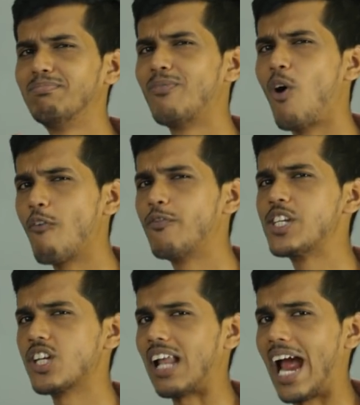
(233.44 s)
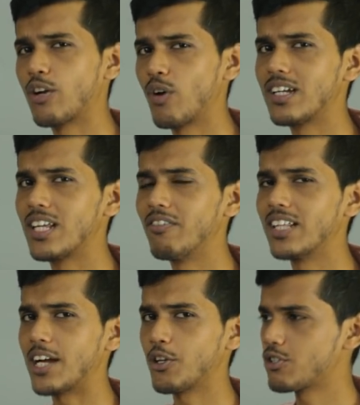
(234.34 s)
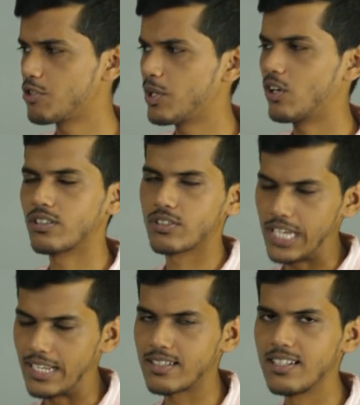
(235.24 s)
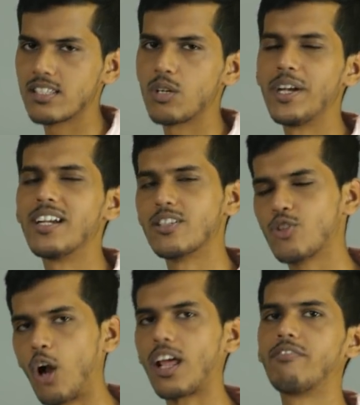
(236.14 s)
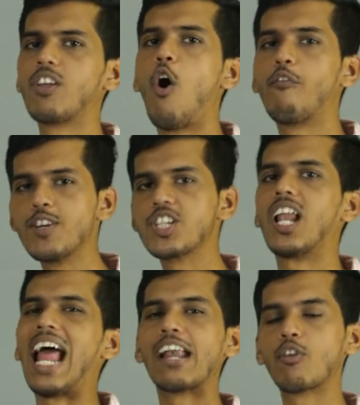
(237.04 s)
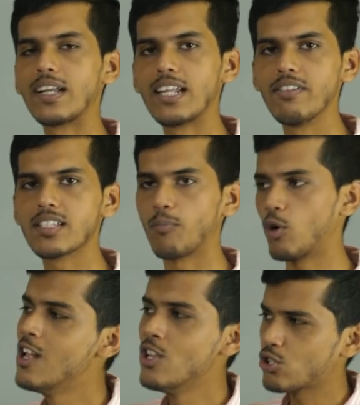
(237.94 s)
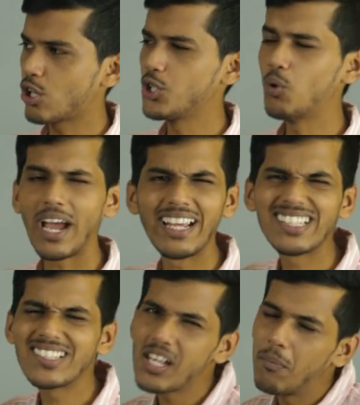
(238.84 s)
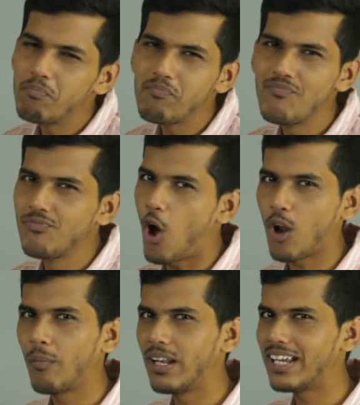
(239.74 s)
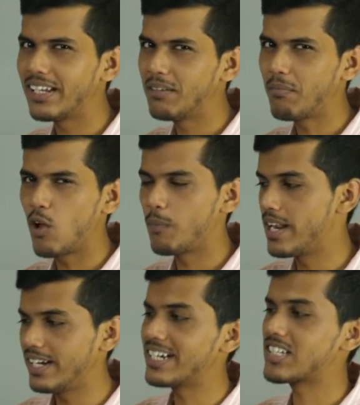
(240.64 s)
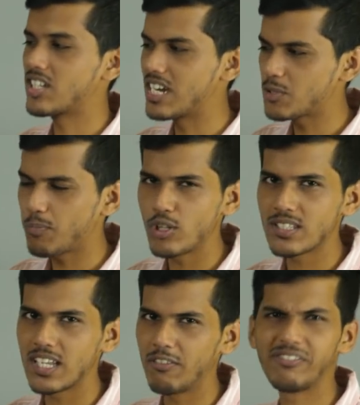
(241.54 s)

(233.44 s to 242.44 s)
official Android TV that you see, because yes, this TV does not have the official Android TV support. So UI is normally, in my opinion, it's responsive.